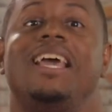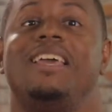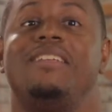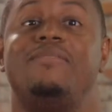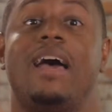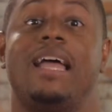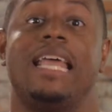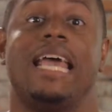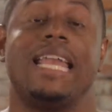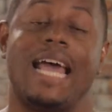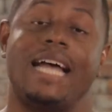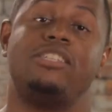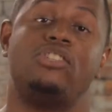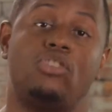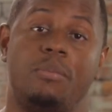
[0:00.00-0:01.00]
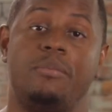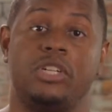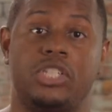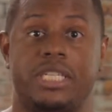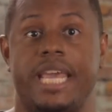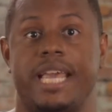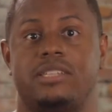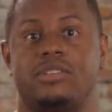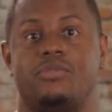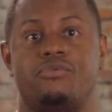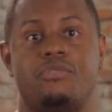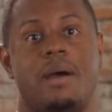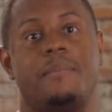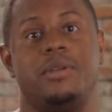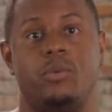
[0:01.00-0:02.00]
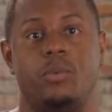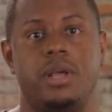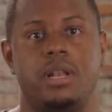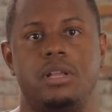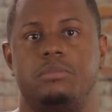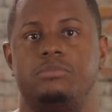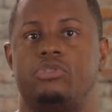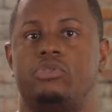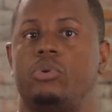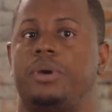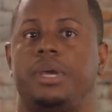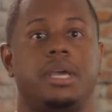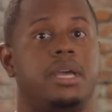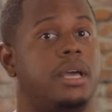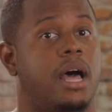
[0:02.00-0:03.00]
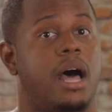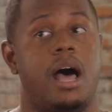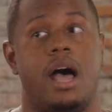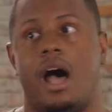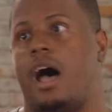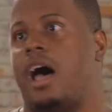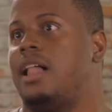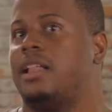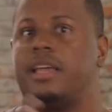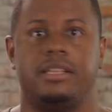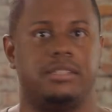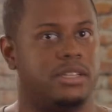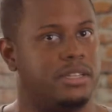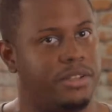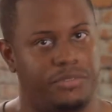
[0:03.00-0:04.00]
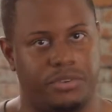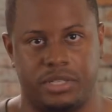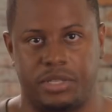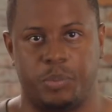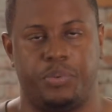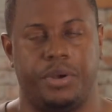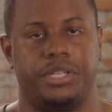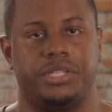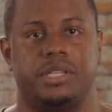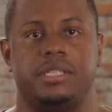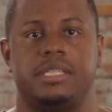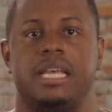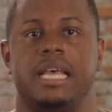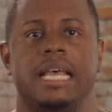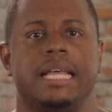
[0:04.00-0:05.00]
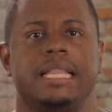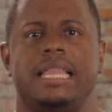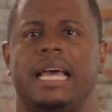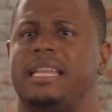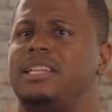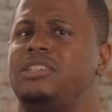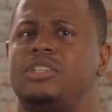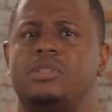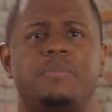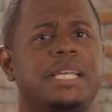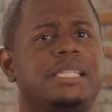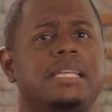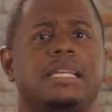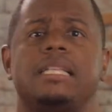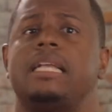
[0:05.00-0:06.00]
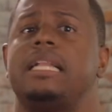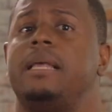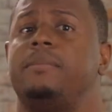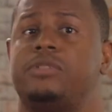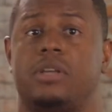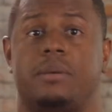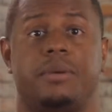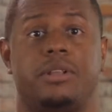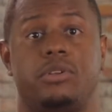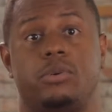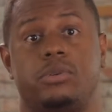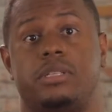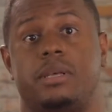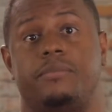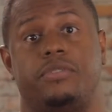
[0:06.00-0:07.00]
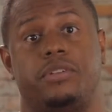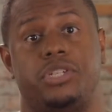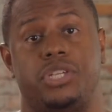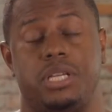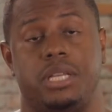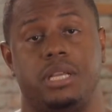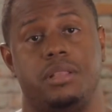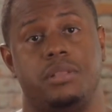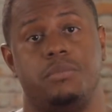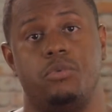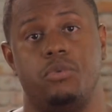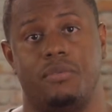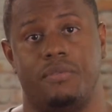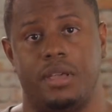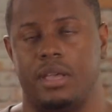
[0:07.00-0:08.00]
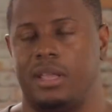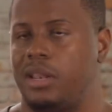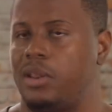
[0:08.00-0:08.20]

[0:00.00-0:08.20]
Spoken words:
In fact, they had so much takes of Robin Williams doing all kinds of different impressions that they just basically clipped some and used them for Genie in the movie.